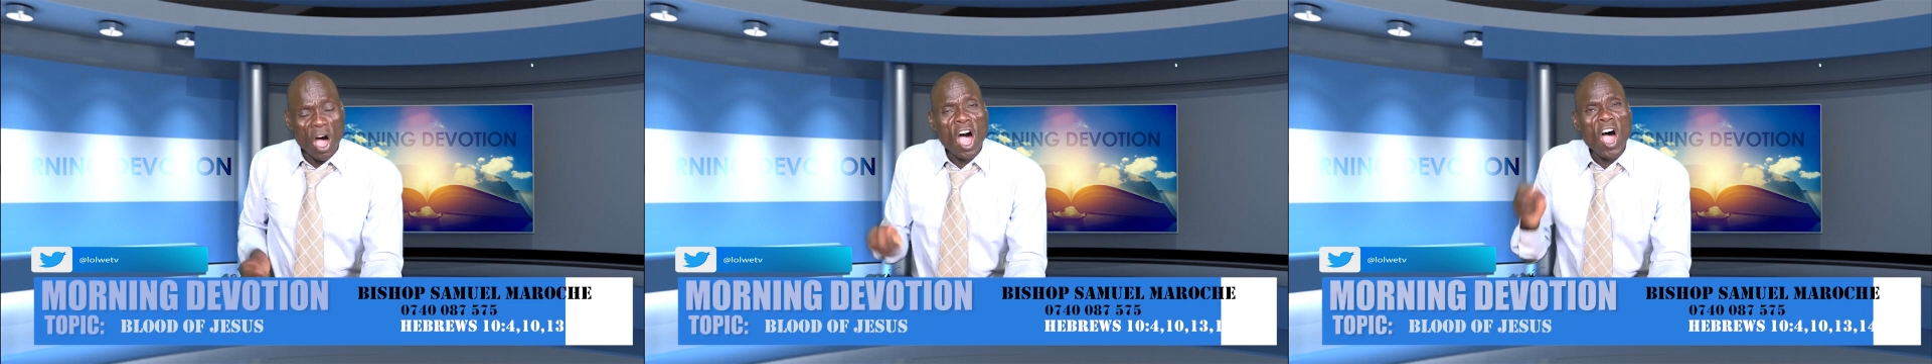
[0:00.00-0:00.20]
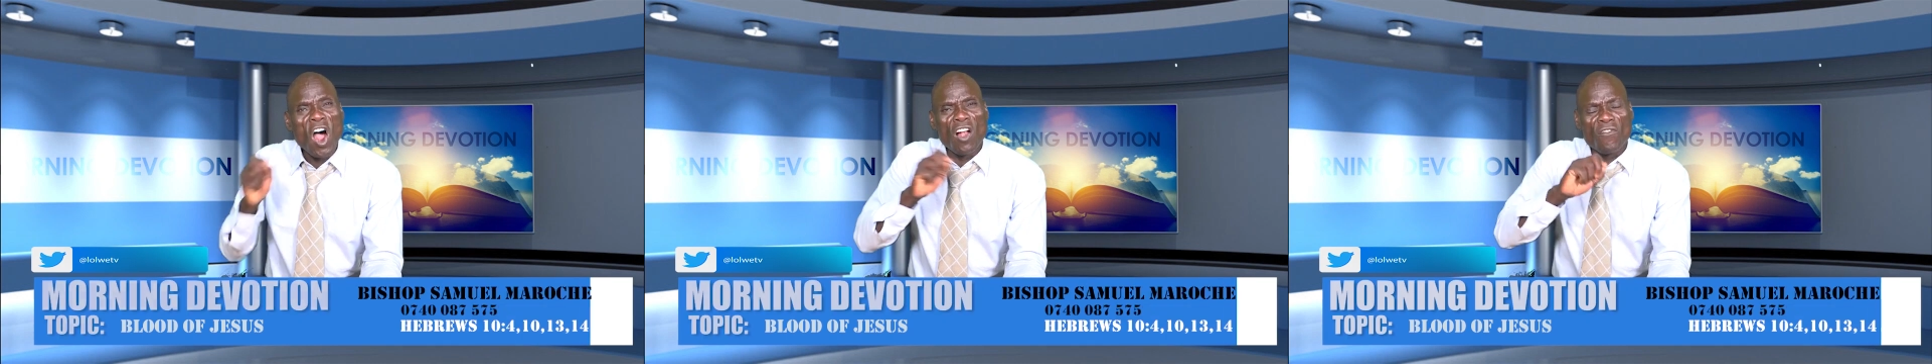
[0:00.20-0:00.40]

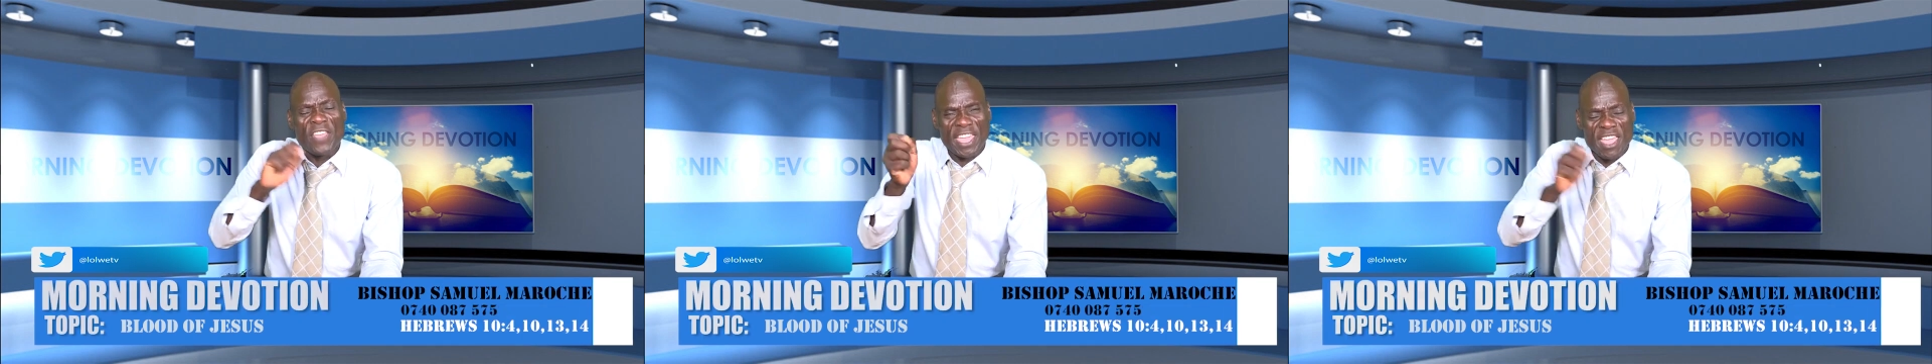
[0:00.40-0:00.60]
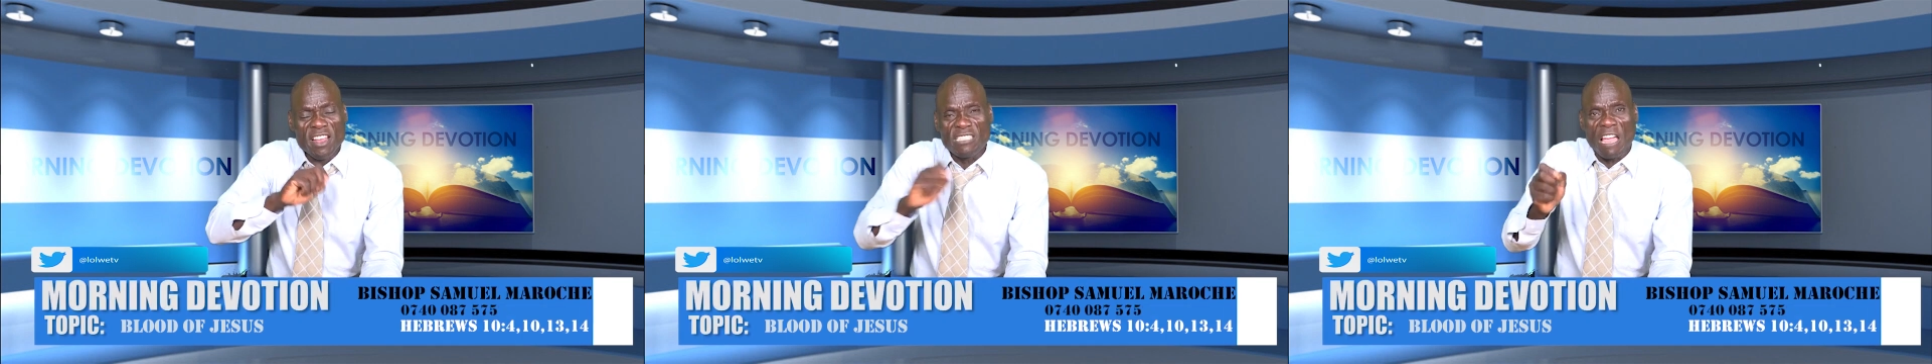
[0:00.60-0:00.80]

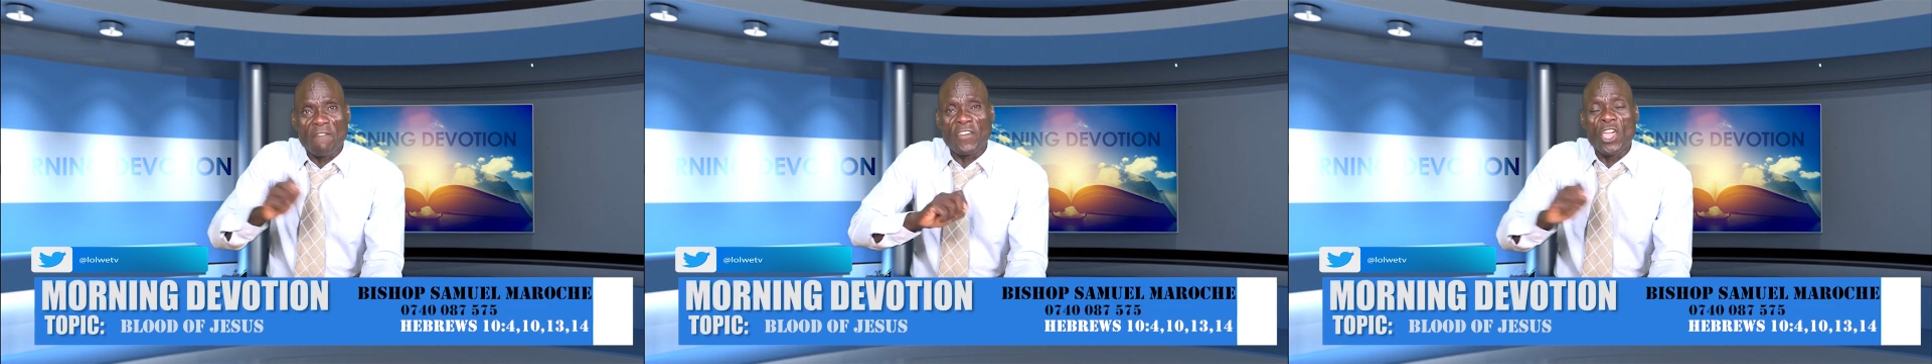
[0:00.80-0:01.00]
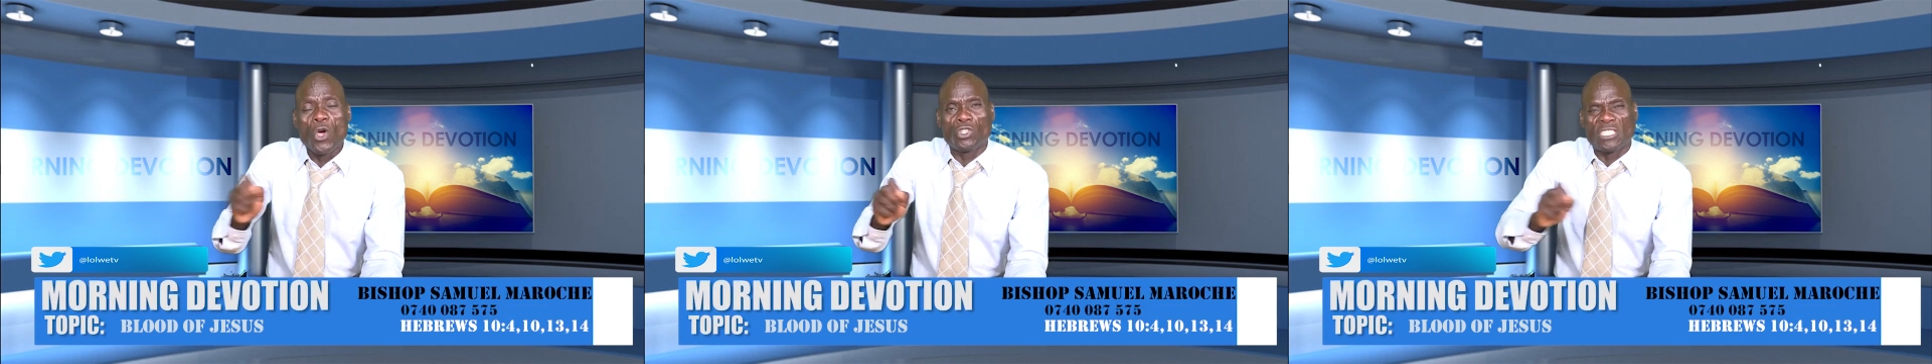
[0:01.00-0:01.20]
All the
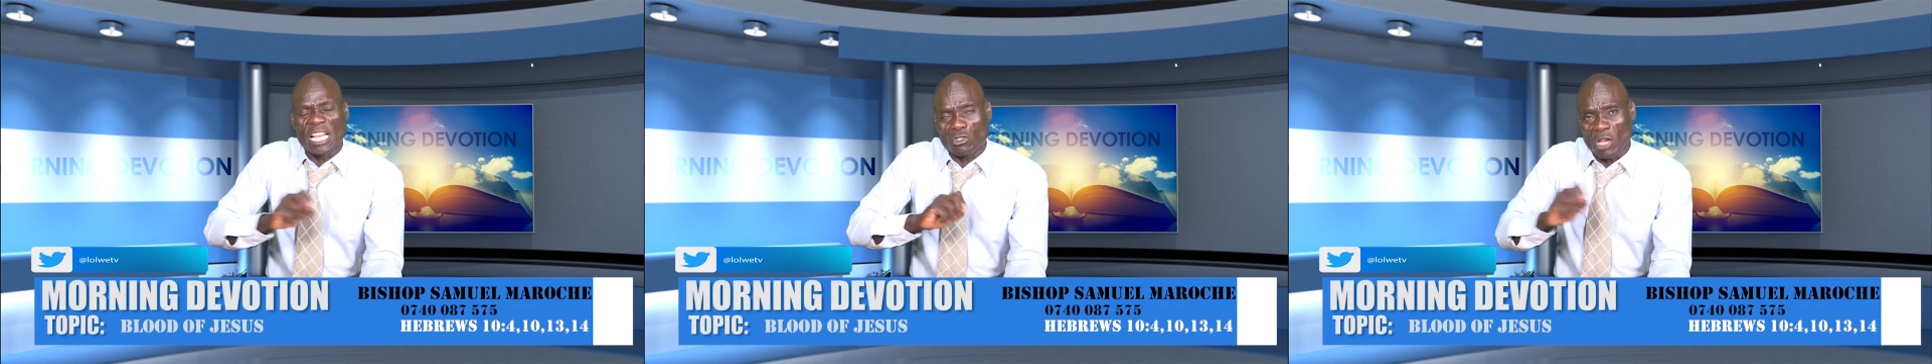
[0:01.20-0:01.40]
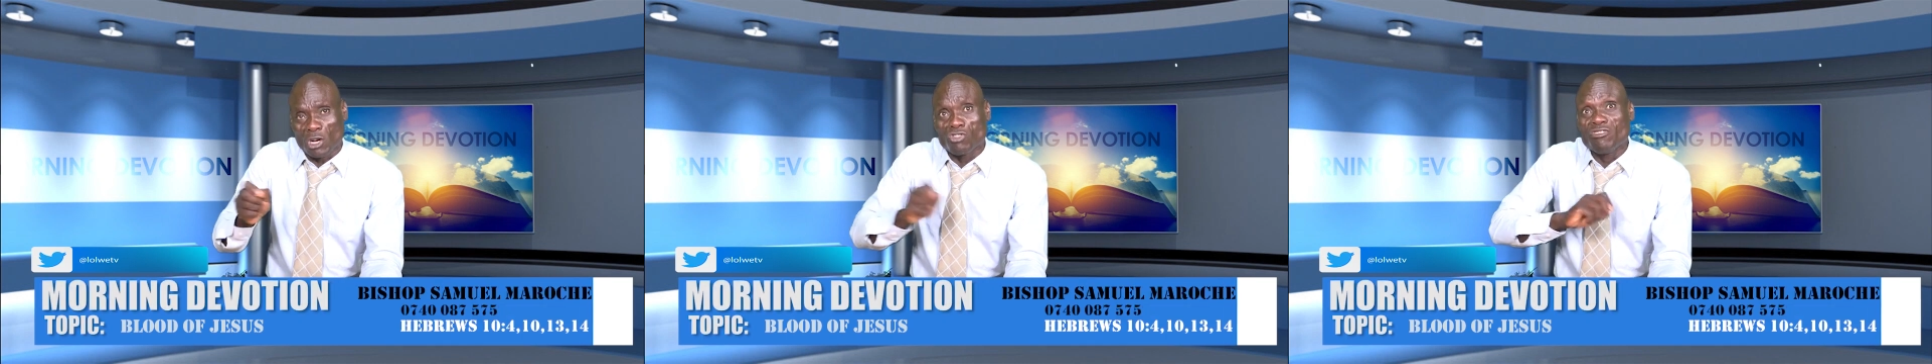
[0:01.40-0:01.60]

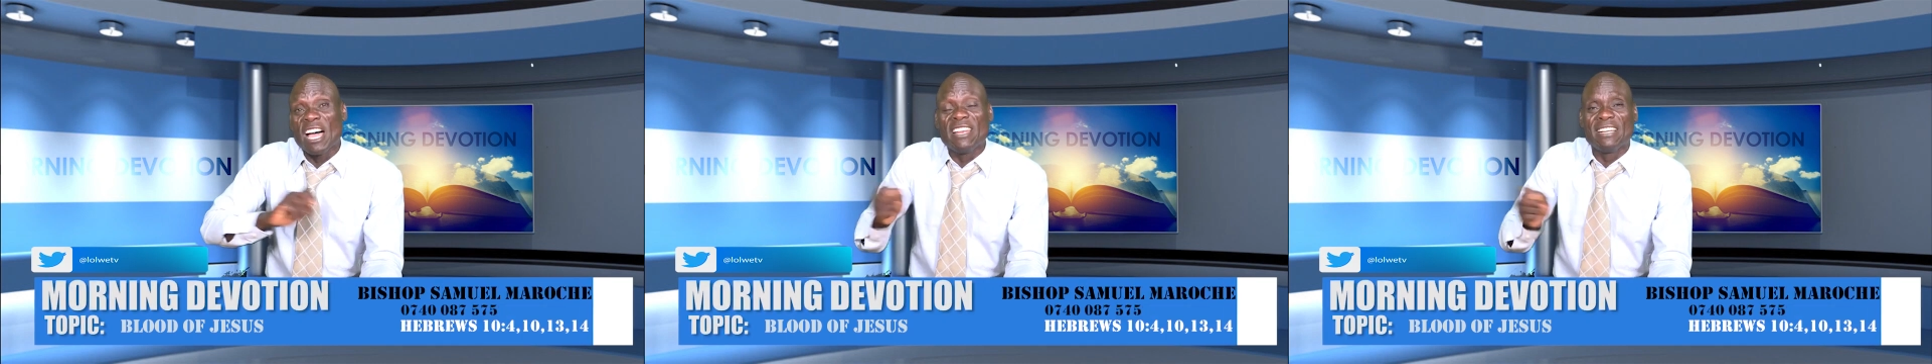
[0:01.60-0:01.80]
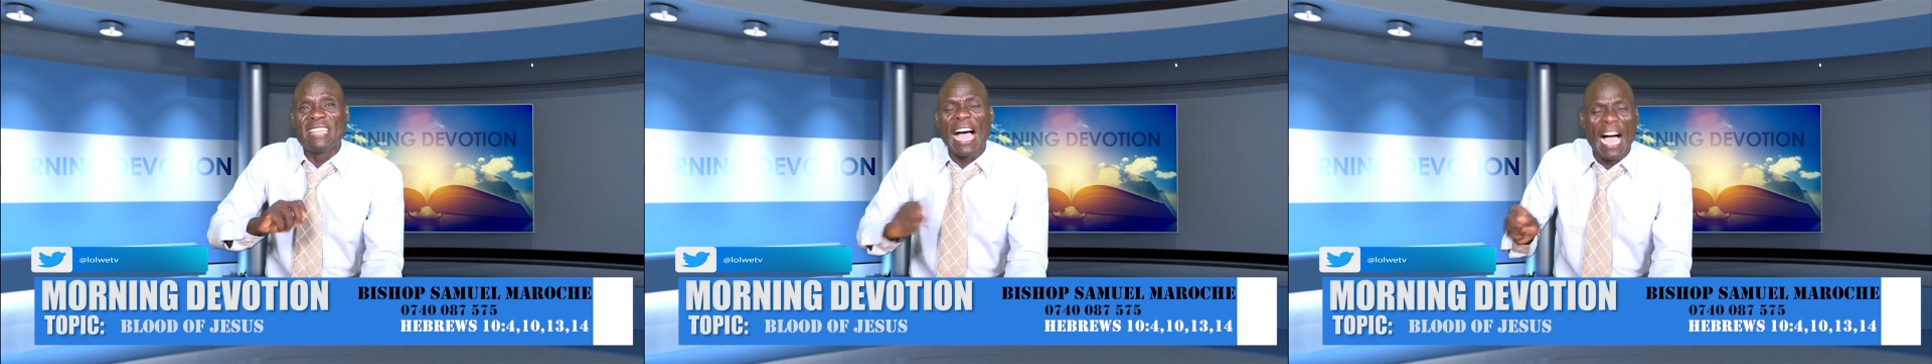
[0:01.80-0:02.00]
interviews that you've
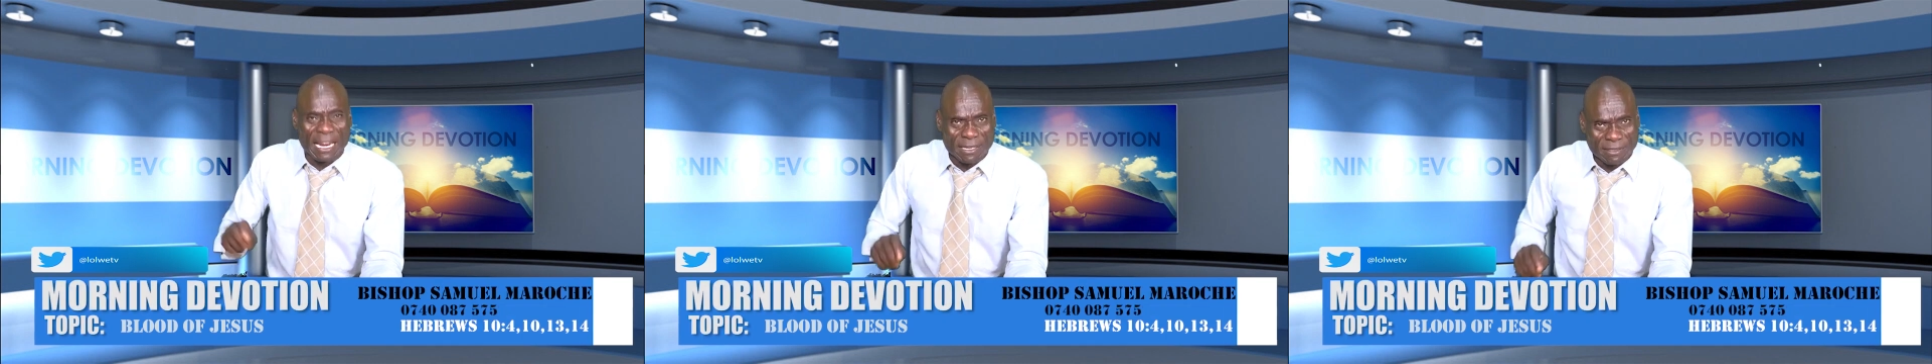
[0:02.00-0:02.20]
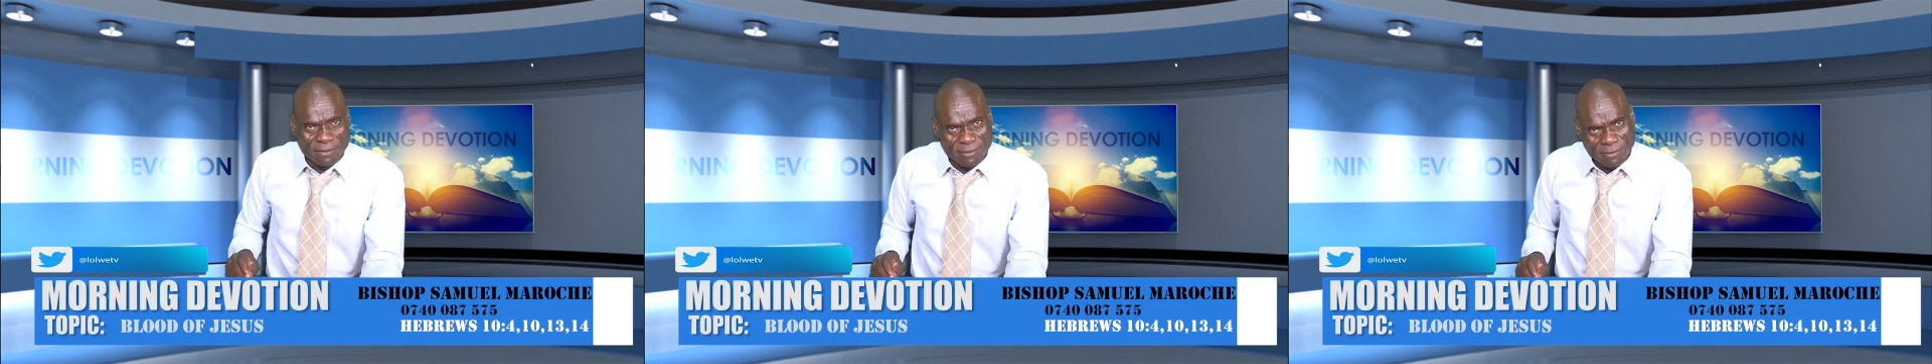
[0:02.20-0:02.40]
already
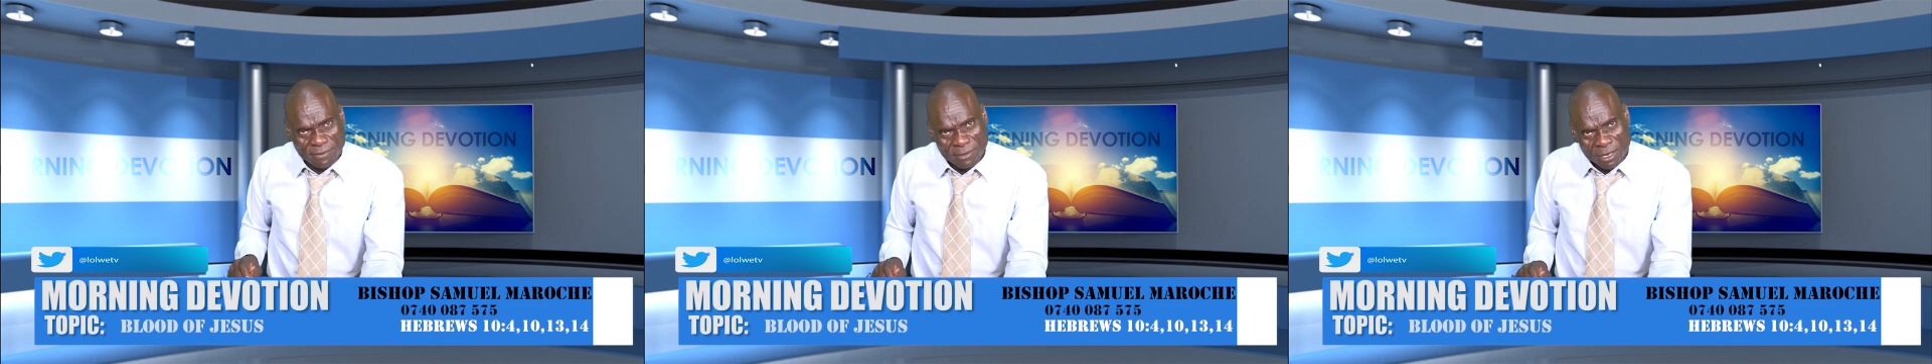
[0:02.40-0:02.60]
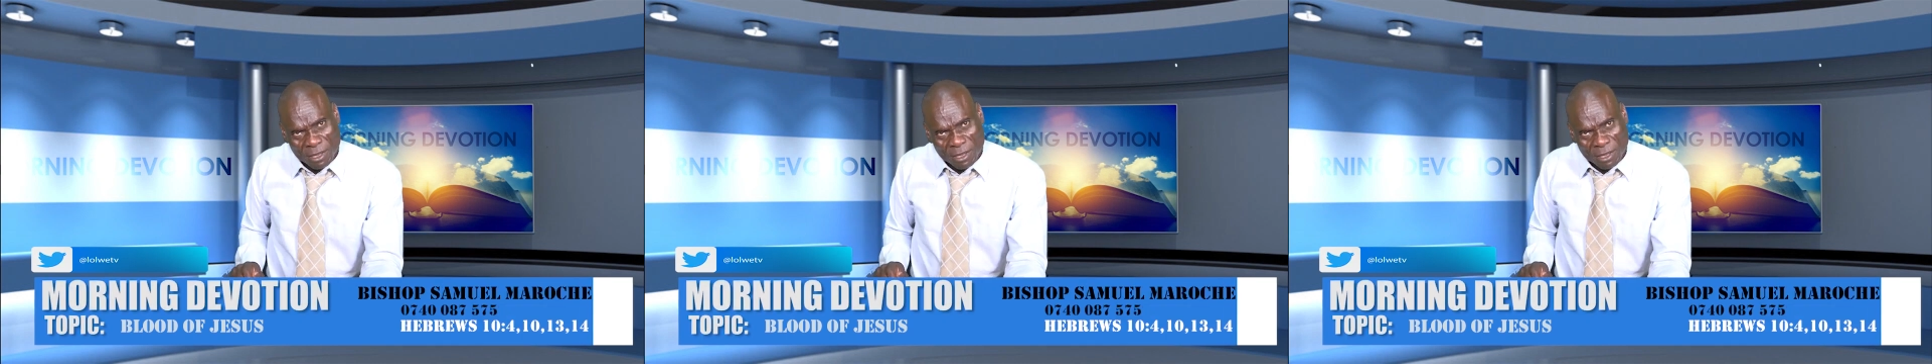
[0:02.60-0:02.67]
done